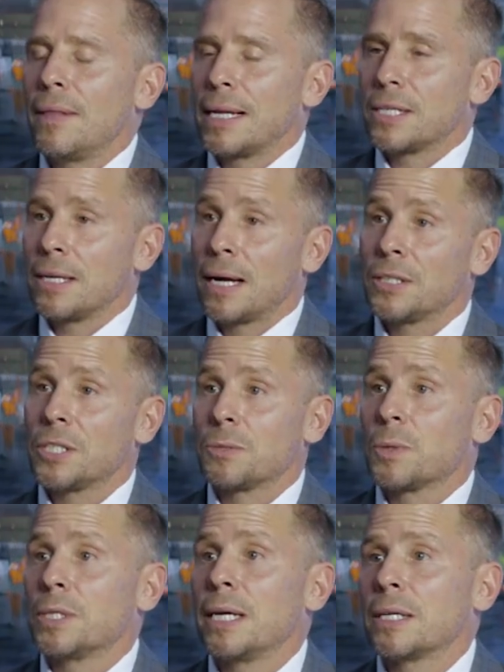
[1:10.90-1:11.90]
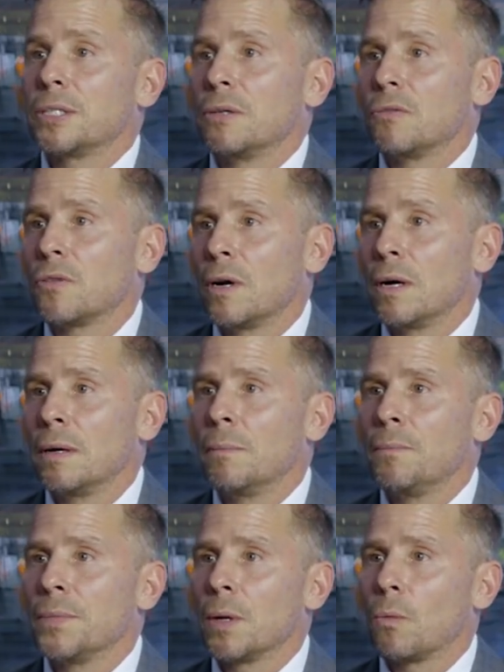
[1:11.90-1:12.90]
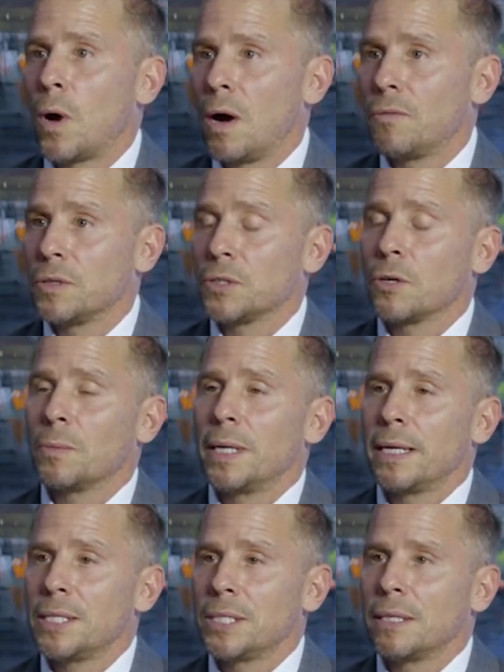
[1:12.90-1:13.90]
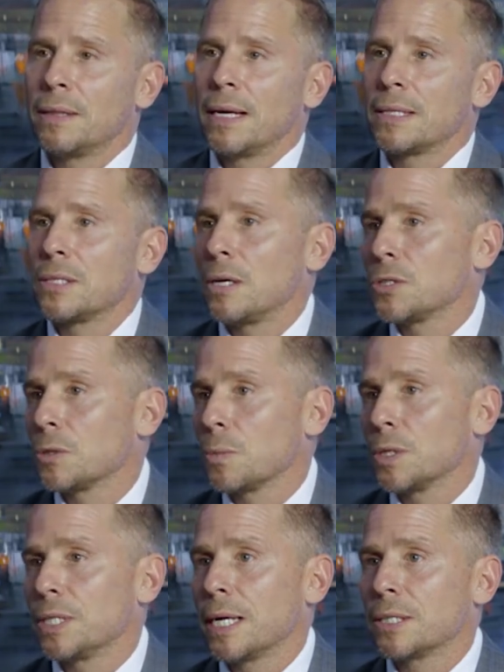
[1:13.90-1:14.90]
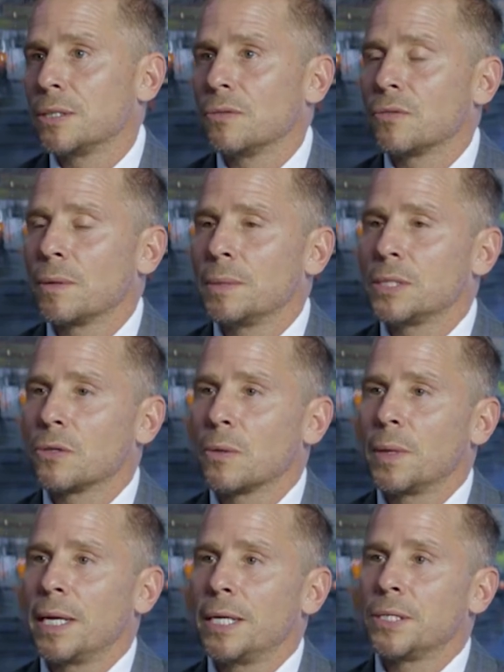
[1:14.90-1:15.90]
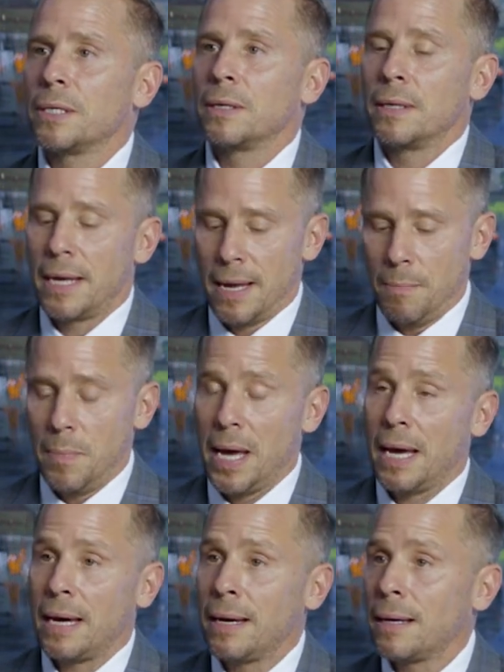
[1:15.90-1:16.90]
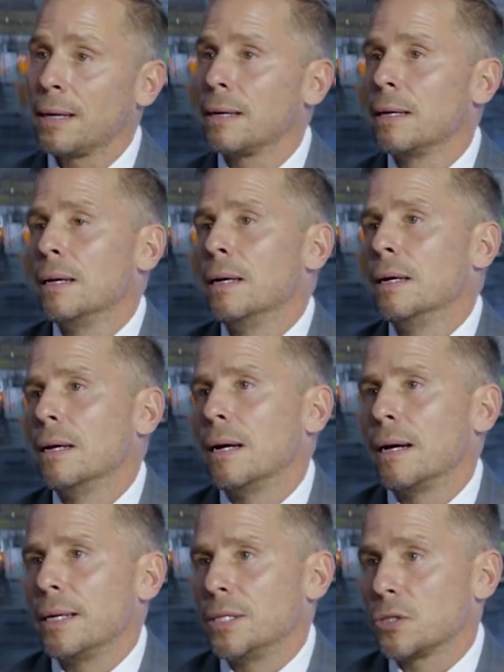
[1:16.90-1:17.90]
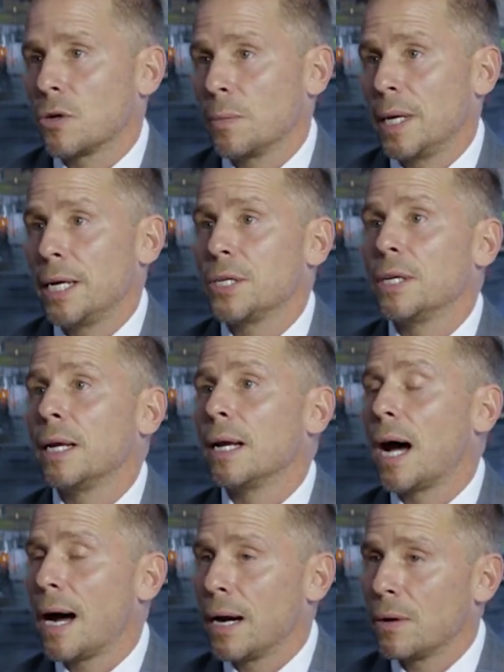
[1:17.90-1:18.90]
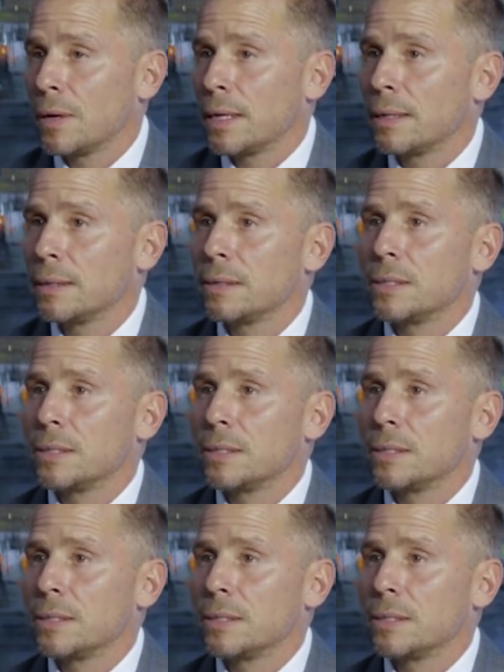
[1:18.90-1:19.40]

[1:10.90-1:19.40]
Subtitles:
that's not just protection from wrongful termination, that's also protection from discrimination in pay, discrimination in hiring,